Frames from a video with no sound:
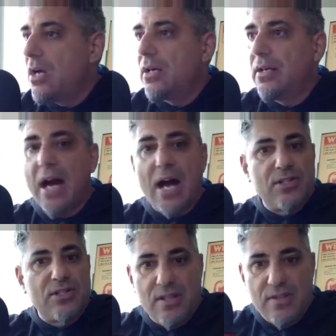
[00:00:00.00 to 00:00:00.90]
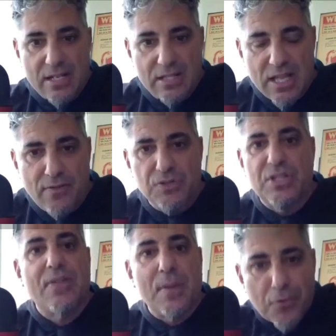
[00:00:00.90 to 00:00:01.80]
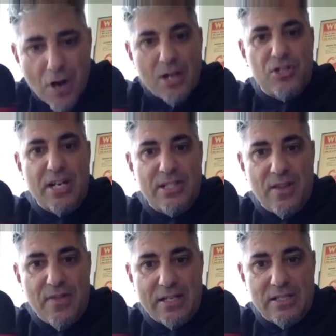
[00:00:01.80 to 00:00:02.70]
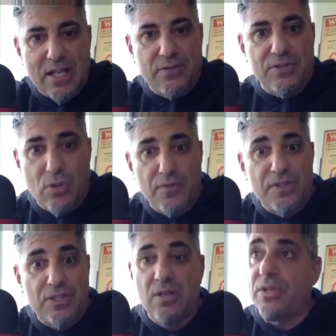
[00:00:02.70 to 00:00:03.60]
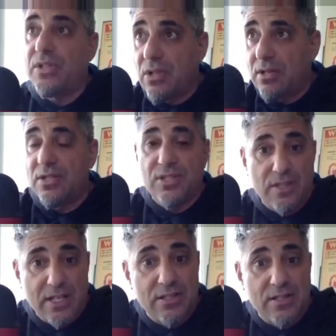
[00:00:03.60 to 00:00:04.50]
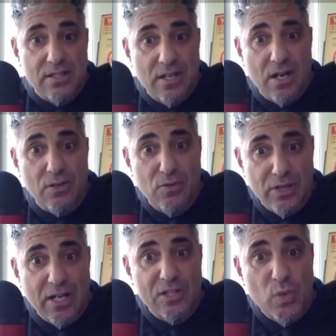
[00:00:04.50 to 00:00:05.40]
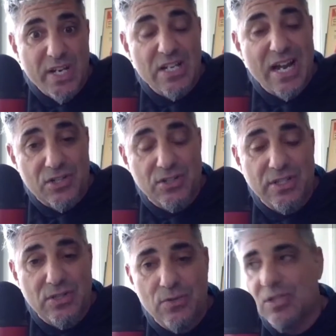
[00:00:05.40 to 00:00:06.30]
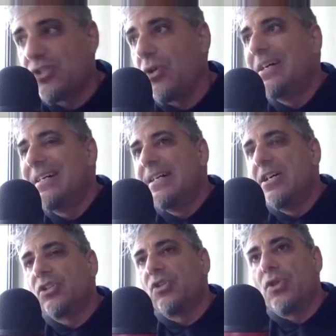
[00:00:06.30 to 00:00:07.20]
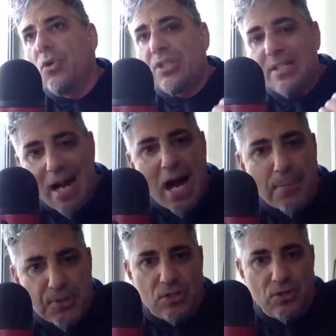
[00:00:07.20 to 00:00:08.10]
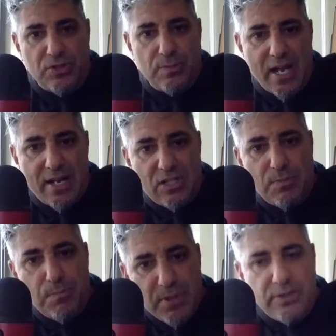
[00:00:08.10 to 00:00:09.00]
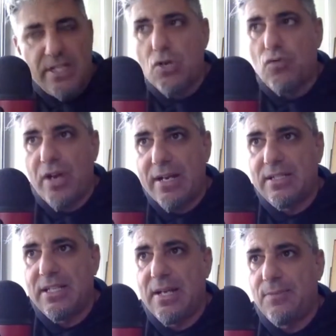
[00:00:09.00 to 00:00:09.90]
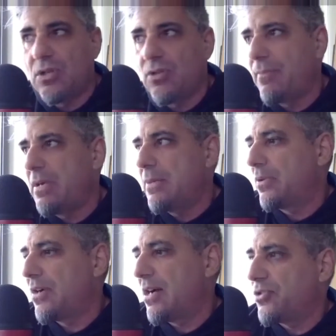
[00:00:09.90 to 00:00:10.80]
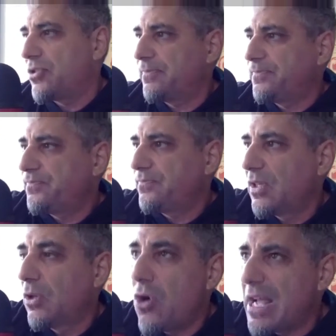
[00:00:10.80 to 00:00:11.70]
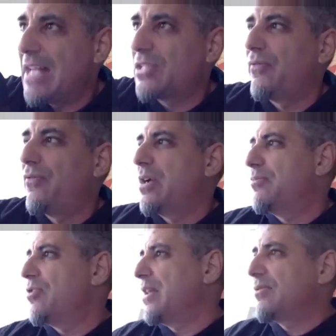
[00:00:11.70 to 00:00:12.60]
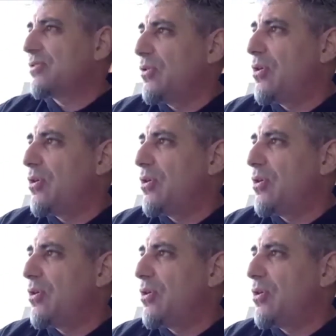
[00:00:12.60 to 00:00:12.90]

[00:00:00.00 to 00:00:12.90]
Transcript: got us to the next levels, got the project to the next levels. And all of a sudden we started to see the end of the tunnel and realize we can actually do this. So those are the obstacles, man. It's building great teams and great people around you. Long answer for you, brother. It was a long